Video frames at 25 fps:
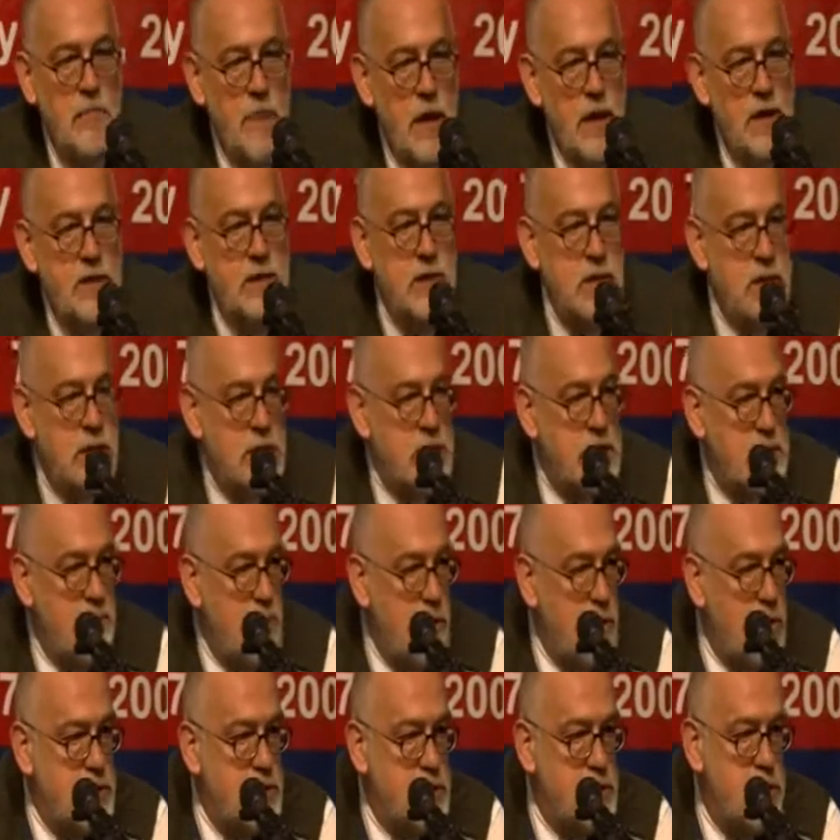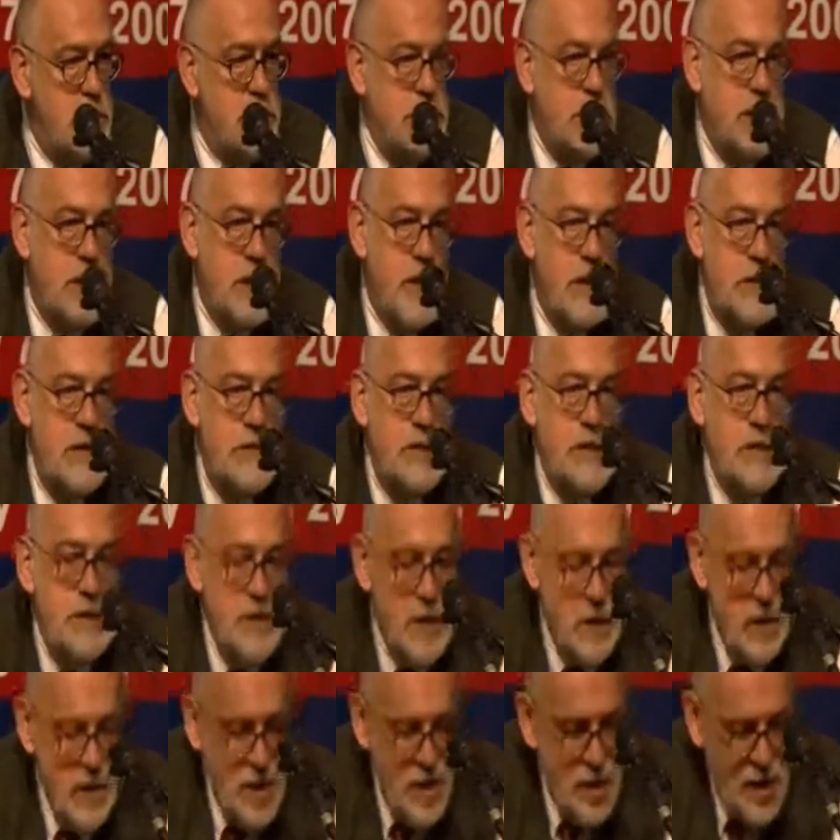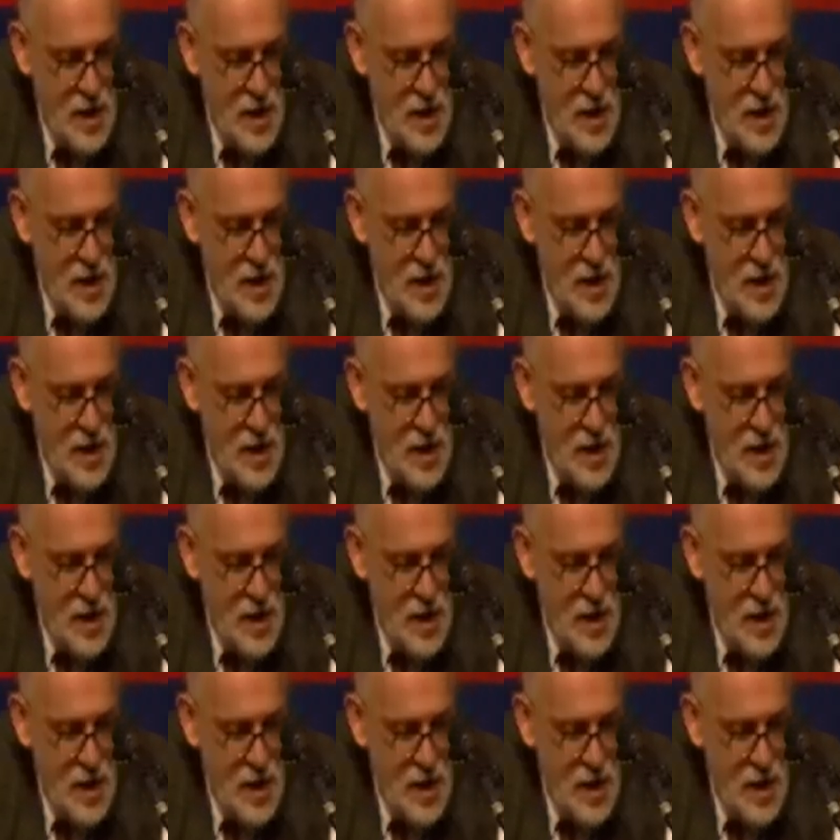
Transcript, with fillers: but it was constructed